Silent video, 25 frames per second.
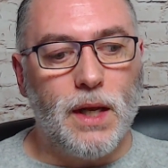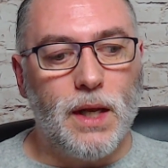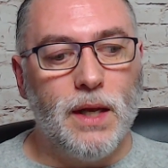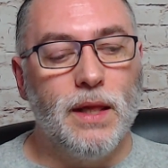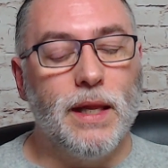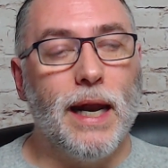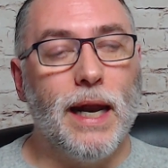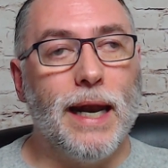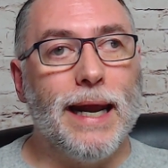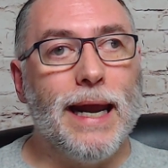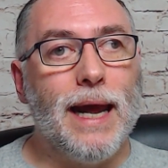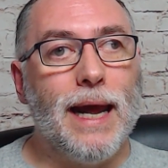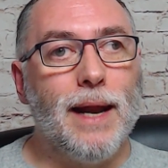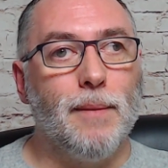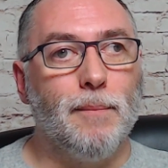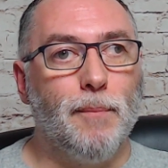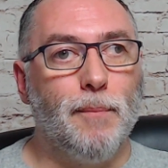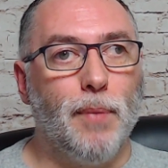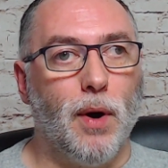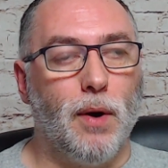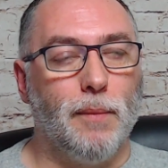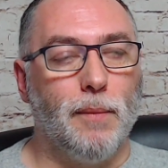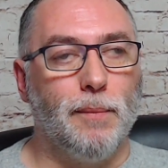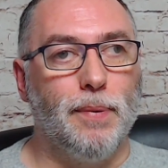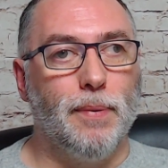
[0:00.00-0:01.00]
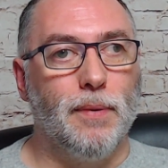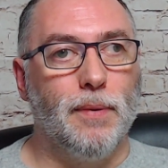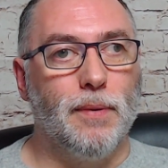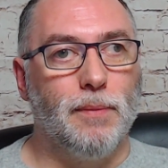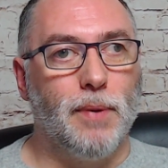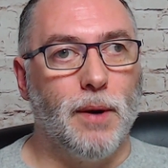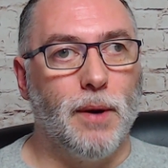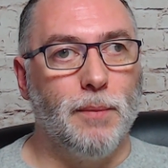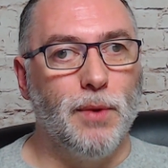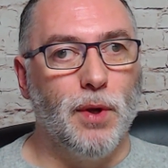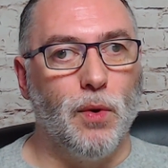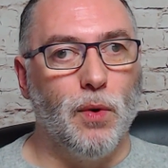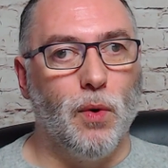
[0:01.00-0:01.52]
then again, pop
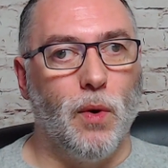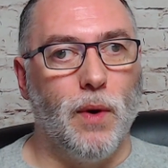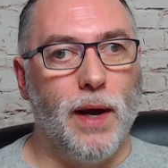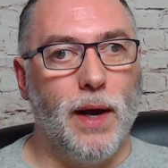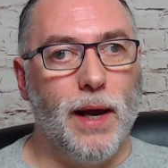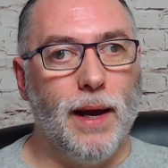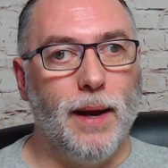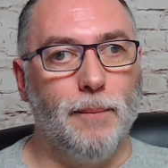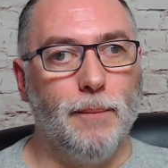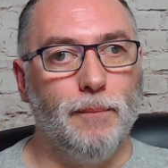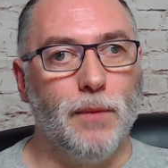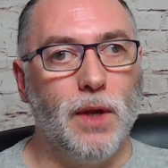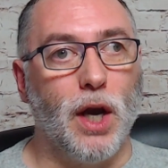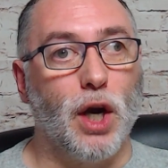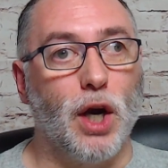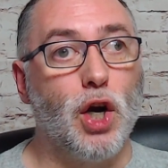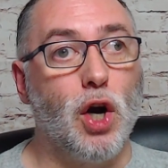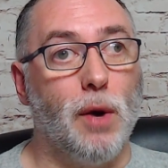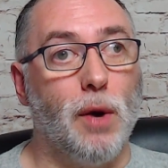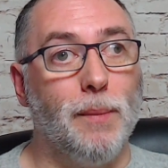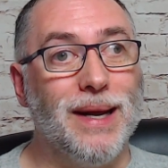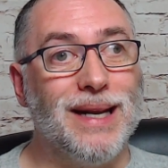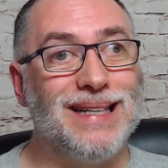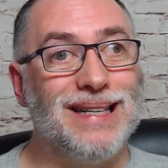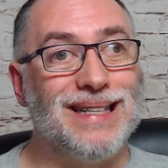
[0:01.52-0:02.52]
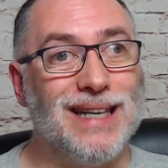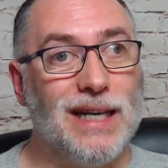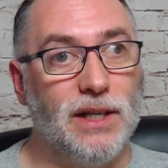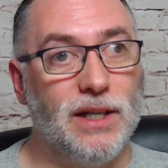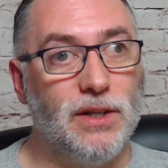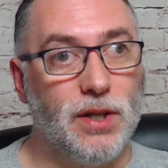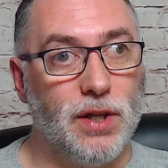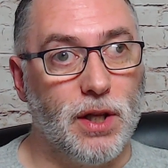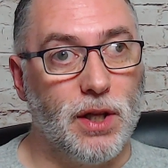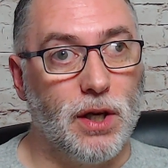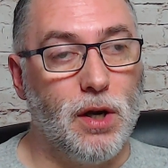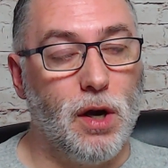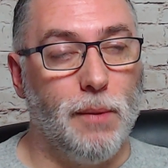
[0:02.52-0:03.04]
your comment
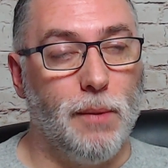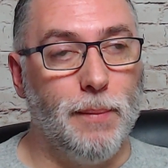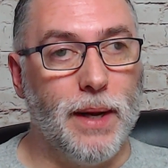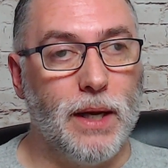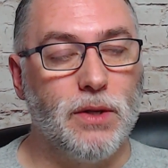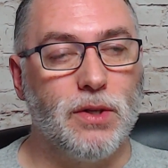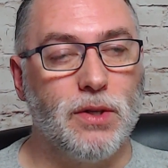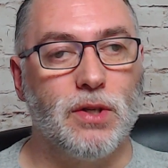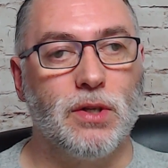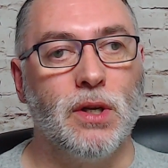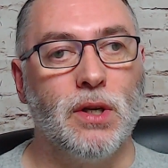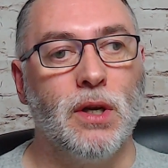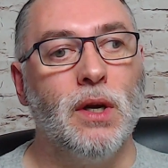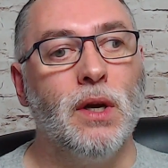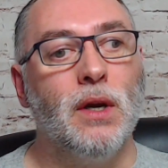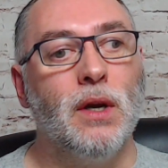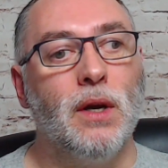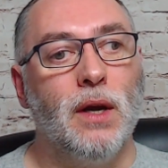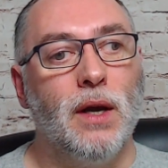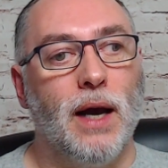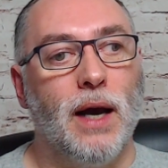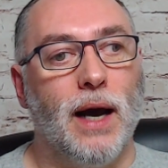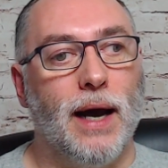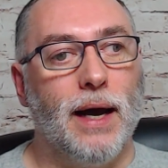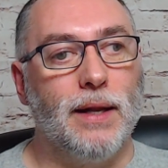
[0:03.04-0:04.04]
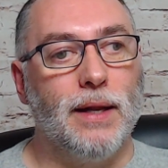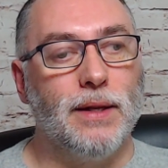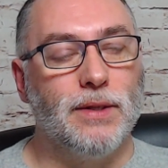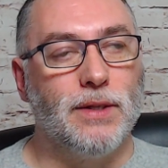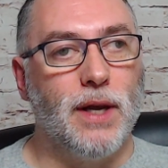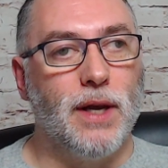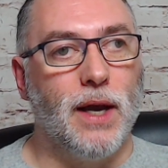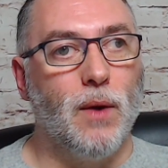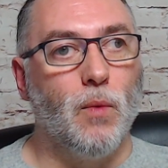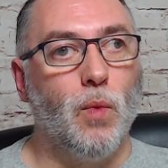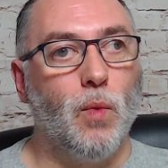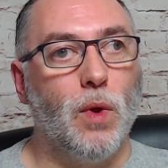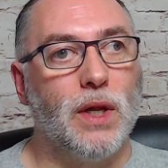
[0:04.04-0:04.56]
into the comments, and
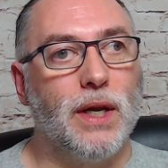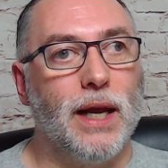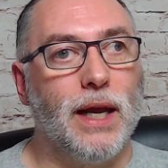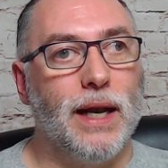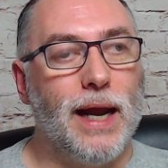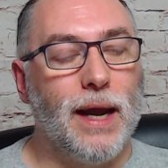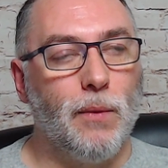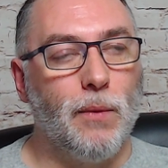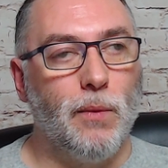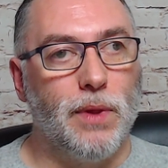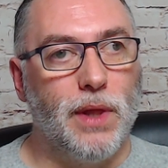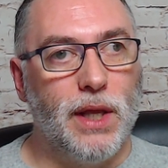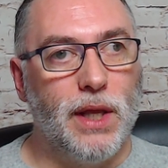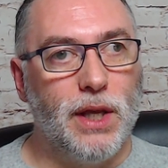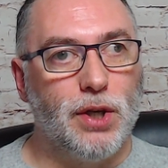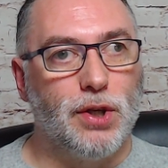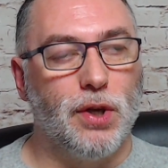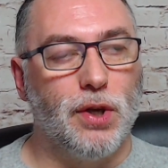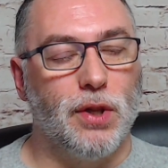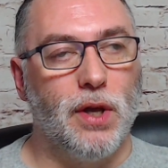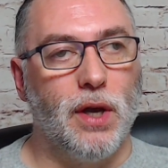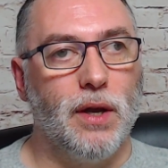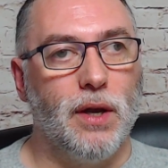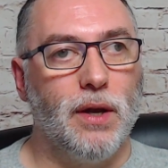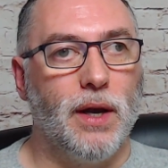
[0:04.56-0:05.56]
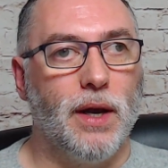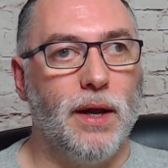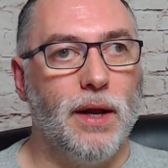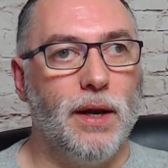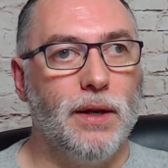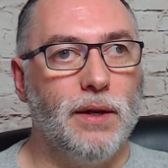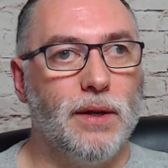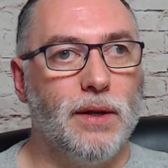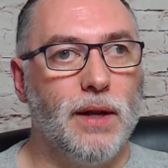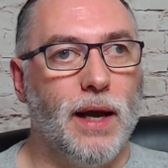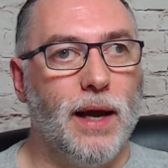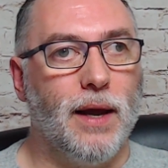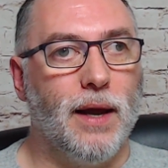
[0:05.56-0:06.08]
we'll connect with each other,
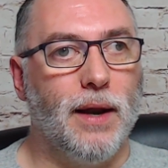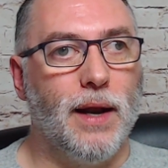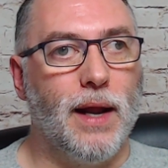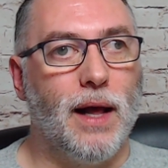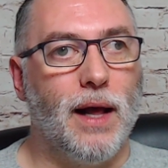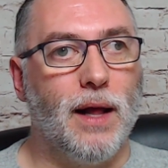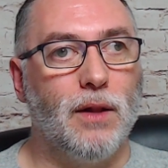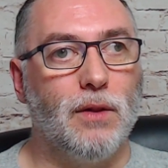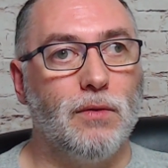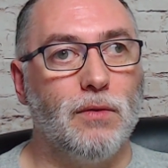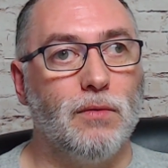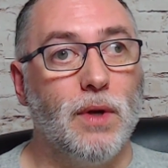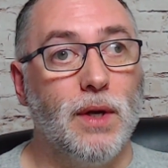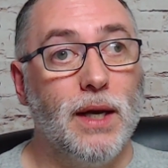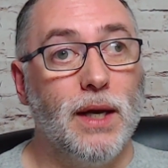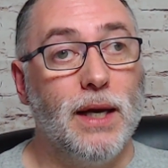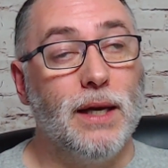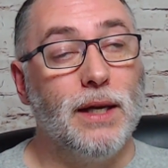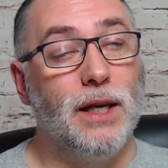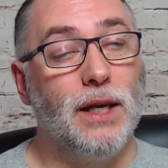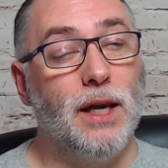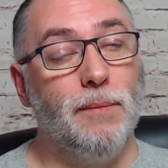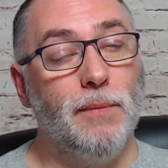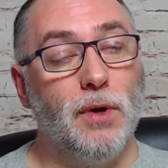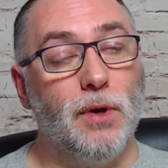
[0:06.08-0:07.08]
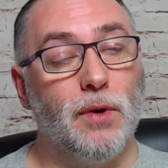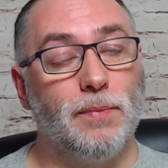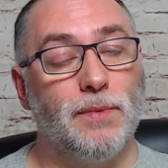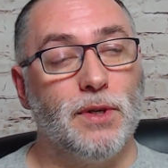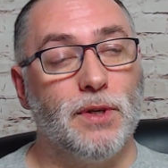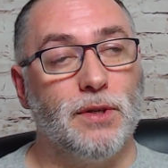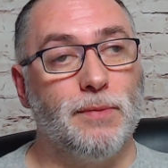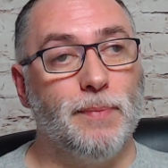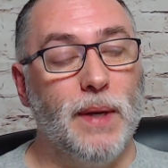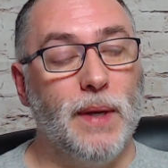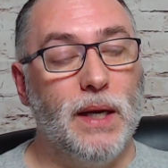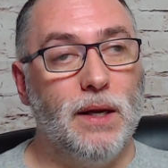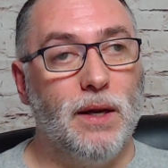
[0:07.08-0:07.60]
and I'll keep you up to
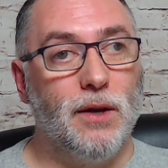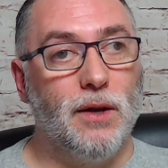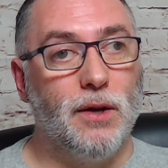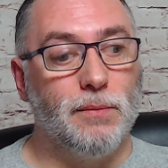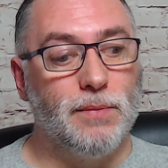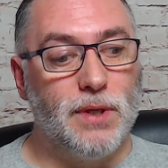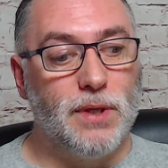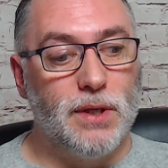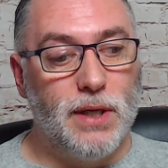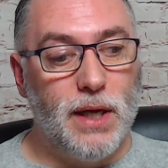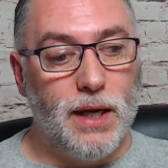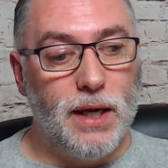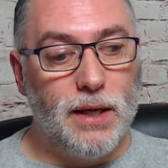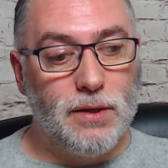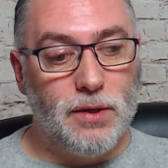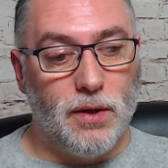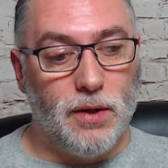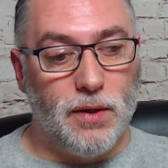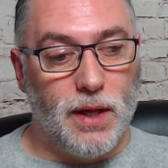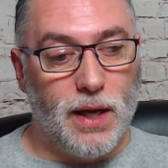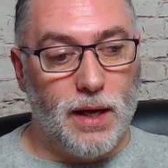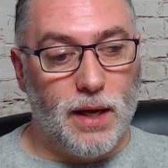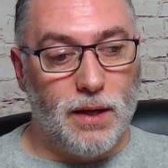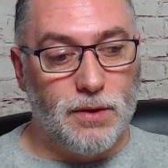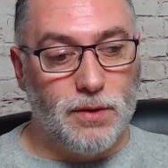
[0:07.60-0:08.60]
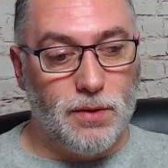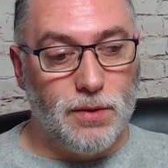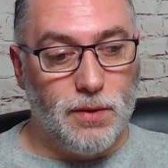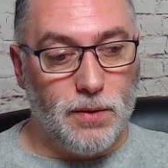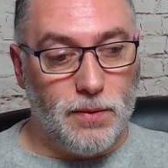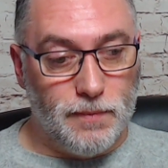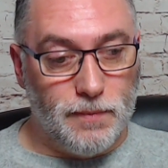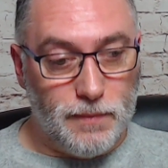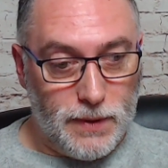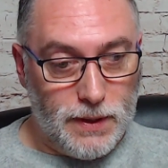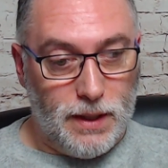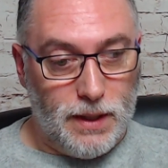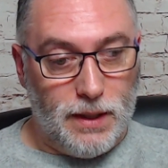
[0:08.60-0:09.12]
speed and up to date on that. So